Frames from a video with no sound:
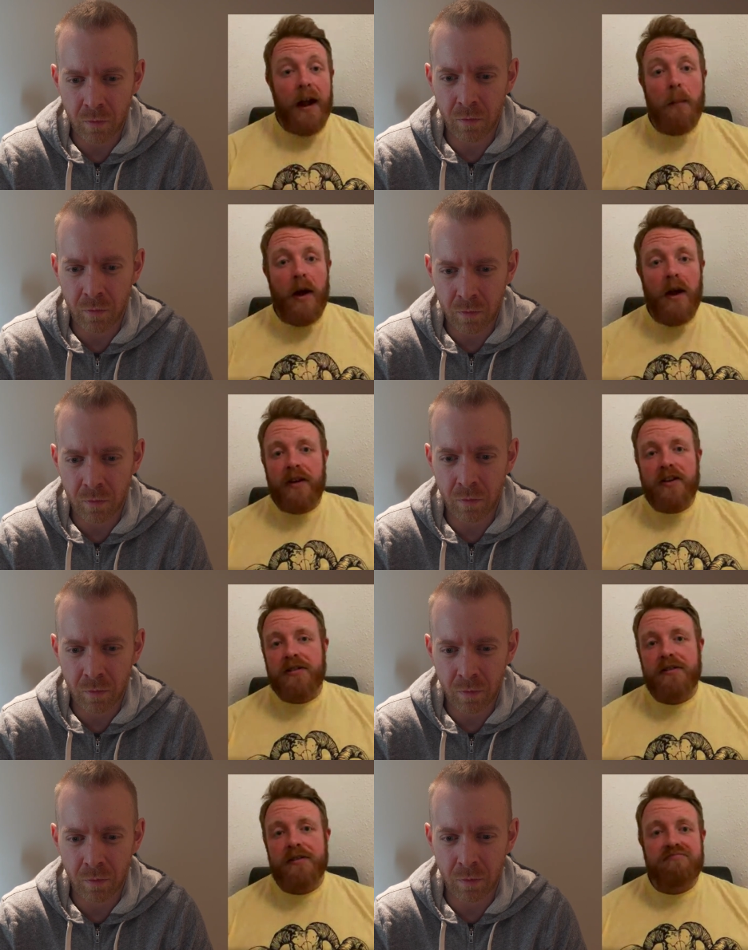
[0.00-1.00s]
Speaker 1: no,
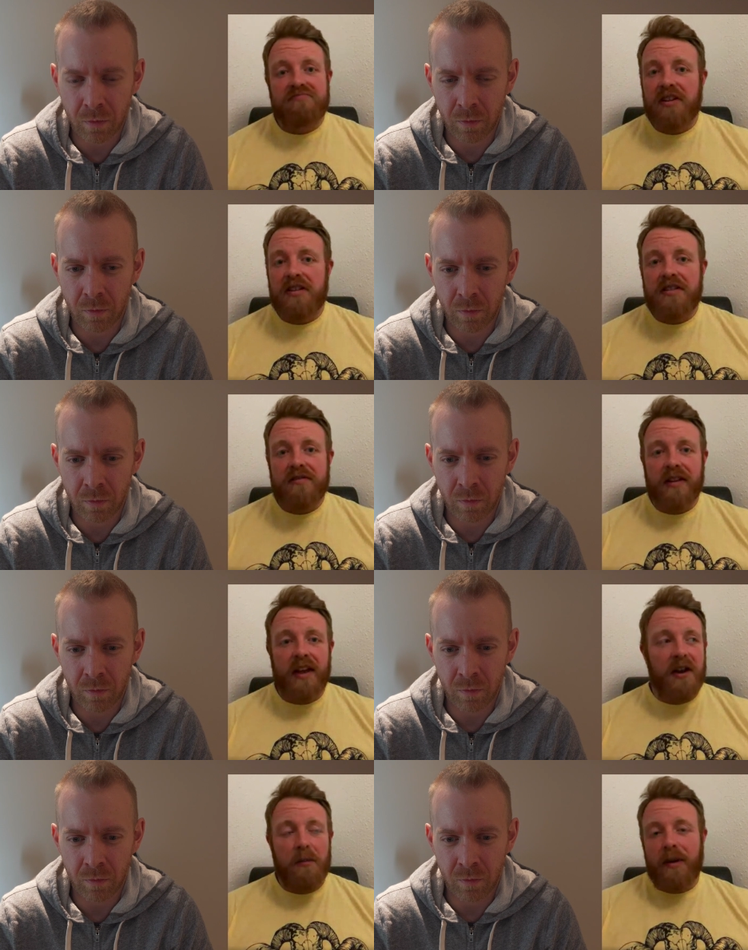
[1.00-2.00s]
motivation's good,
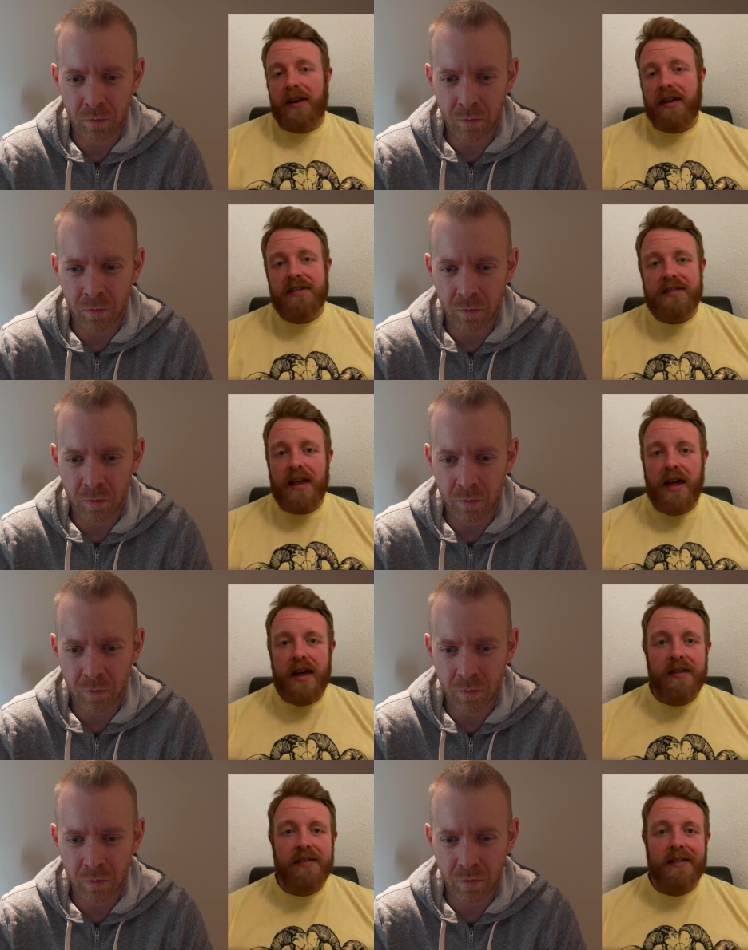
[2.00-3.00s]
accountability's
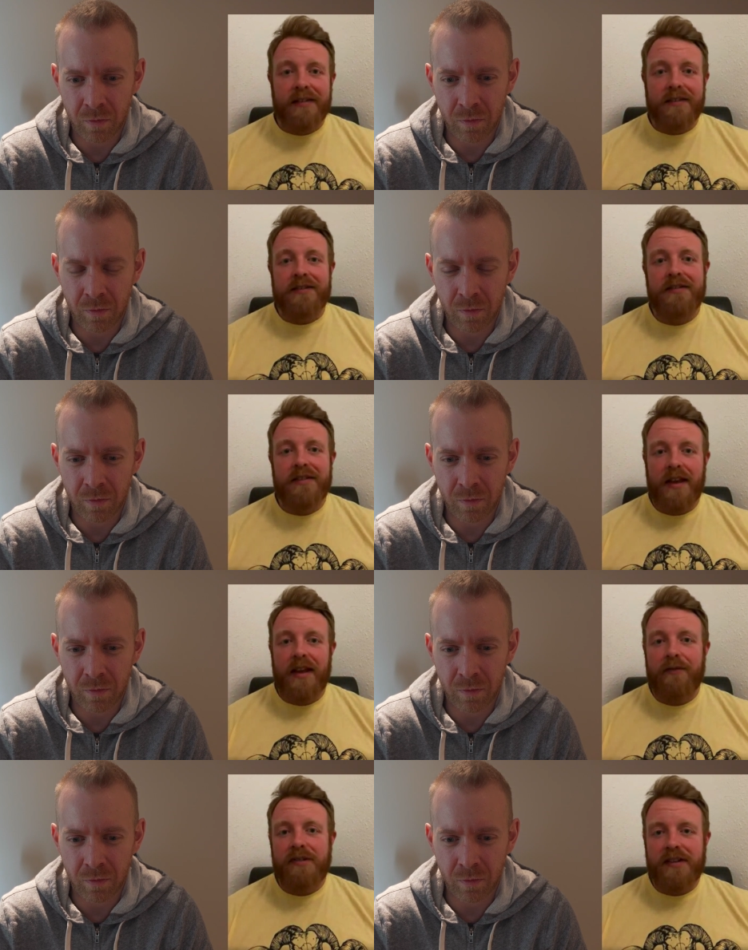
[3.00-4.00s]
there, and just ticking
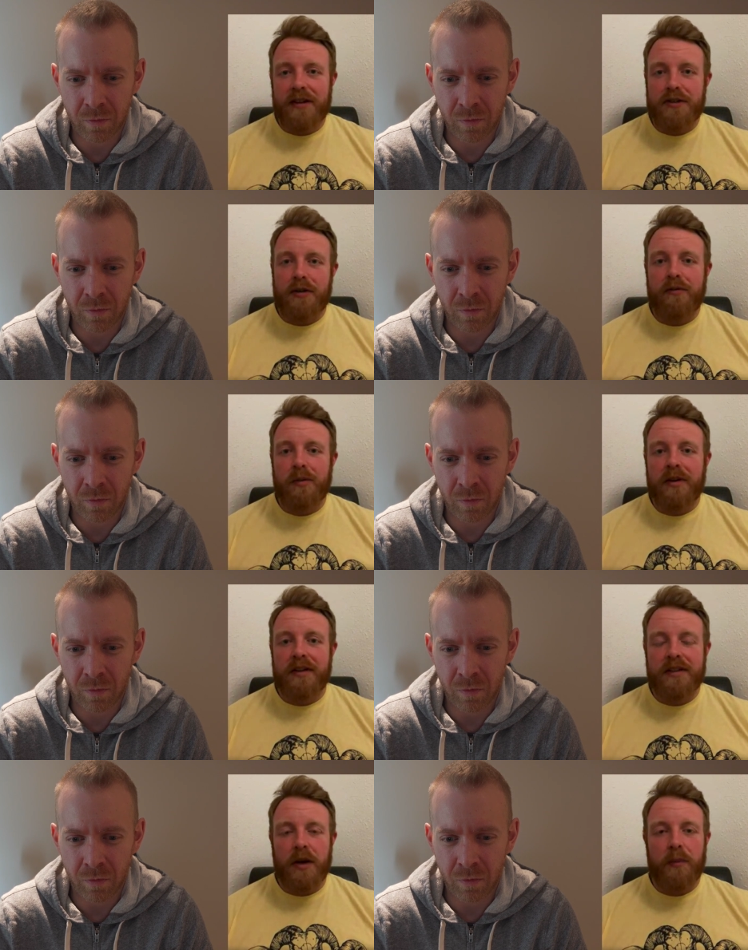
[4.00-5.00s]
every session off one at a
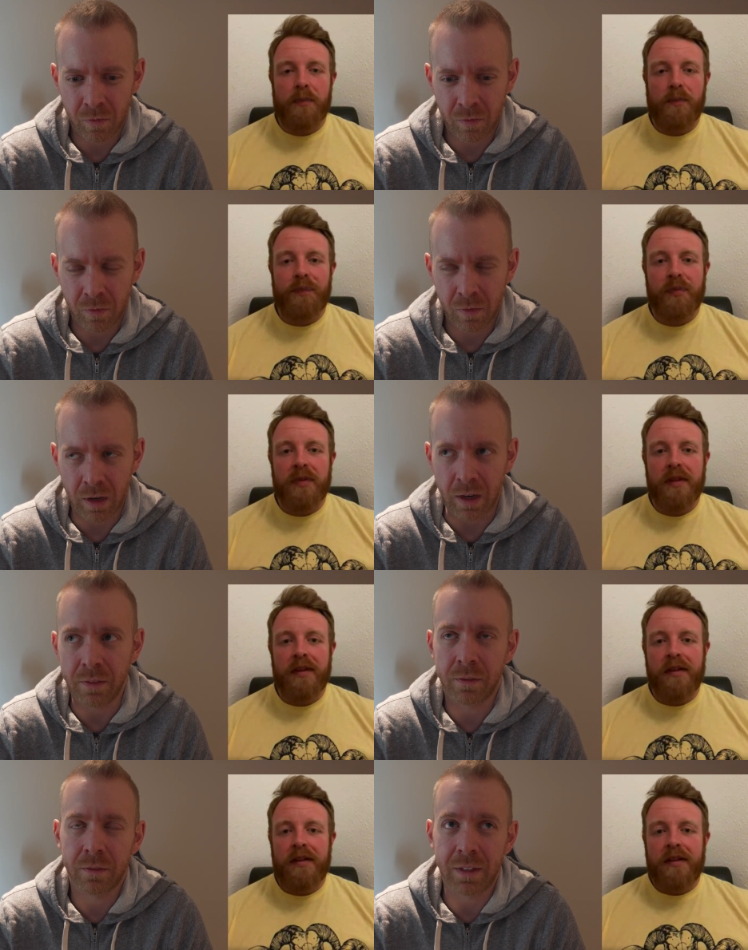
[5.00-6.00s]
time.
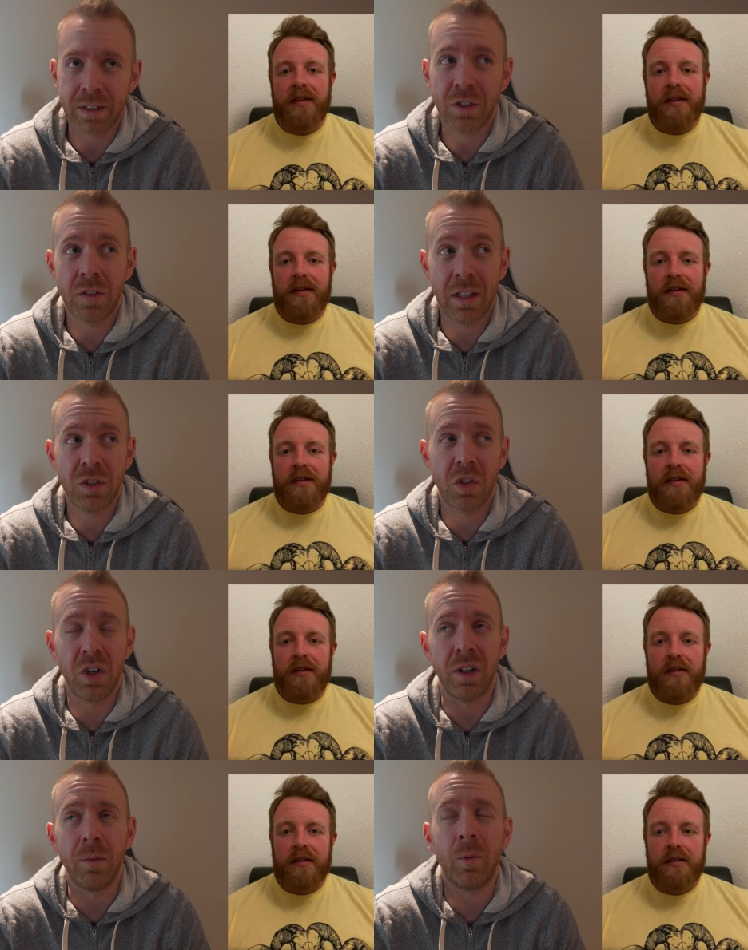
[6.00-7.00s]
Okay
Speaker 2: that's that's
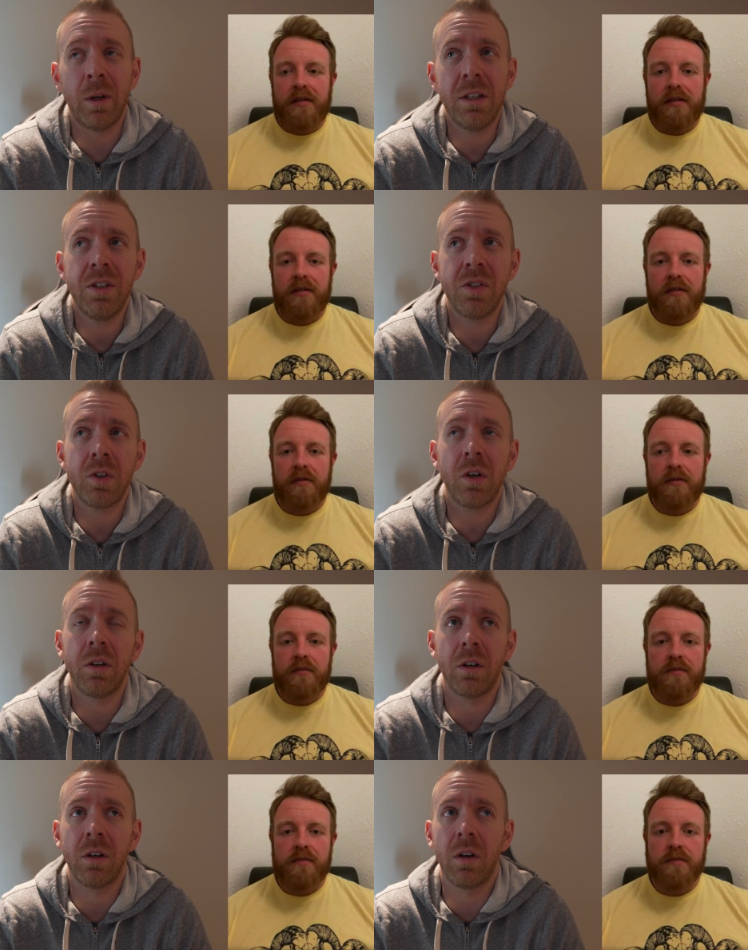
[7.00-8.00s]
good. When you
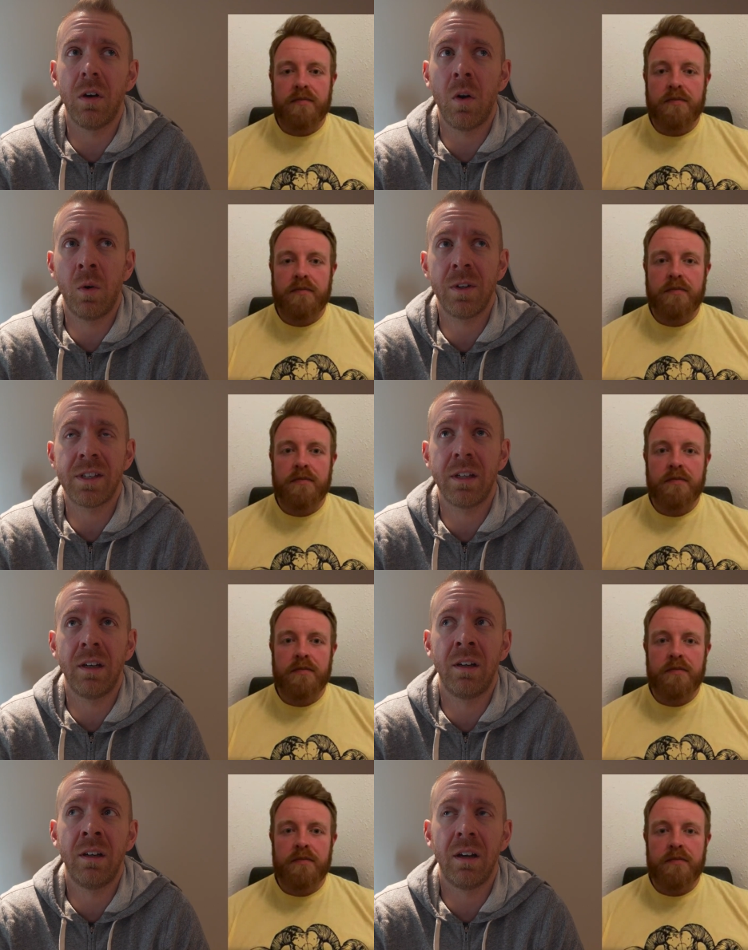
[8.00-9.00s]
start
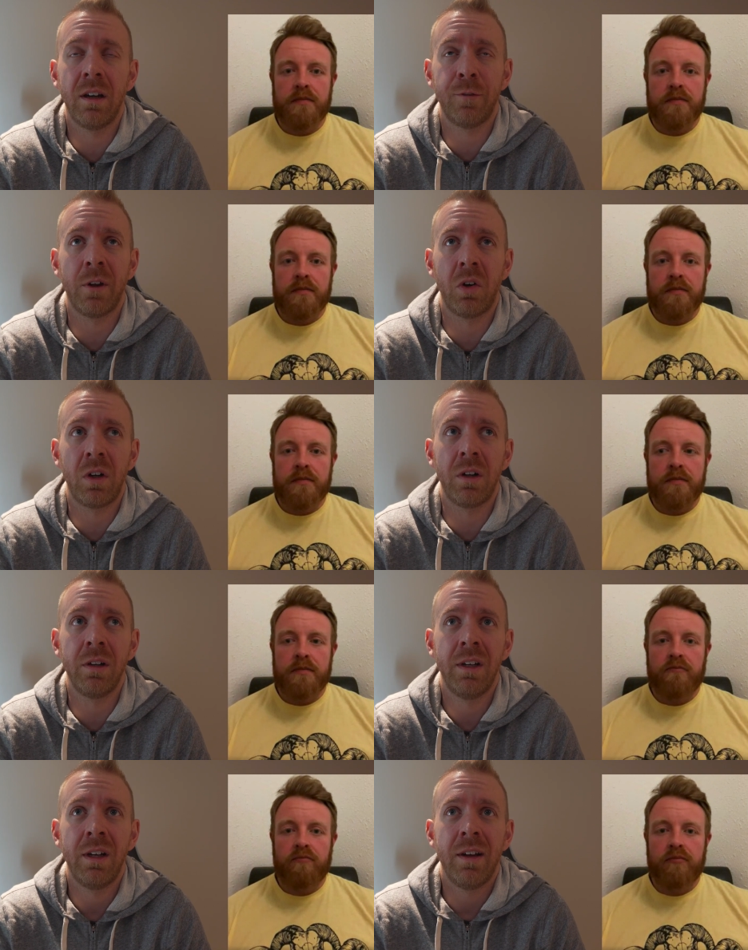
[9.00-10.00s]
noticing, if at
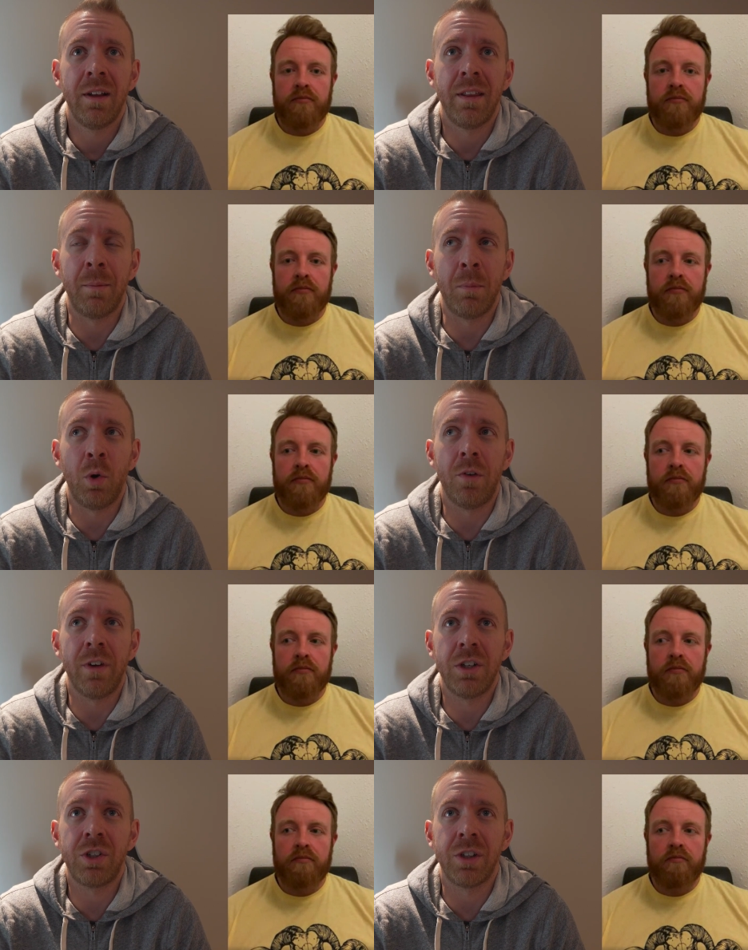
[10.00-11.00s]
all, that
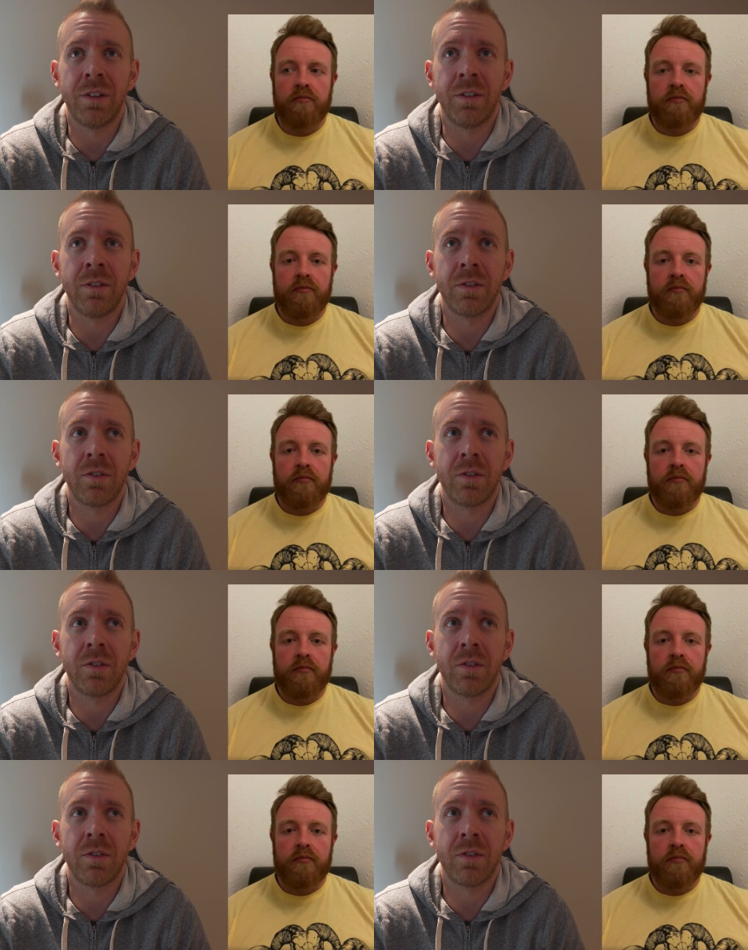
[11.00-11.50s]
motivation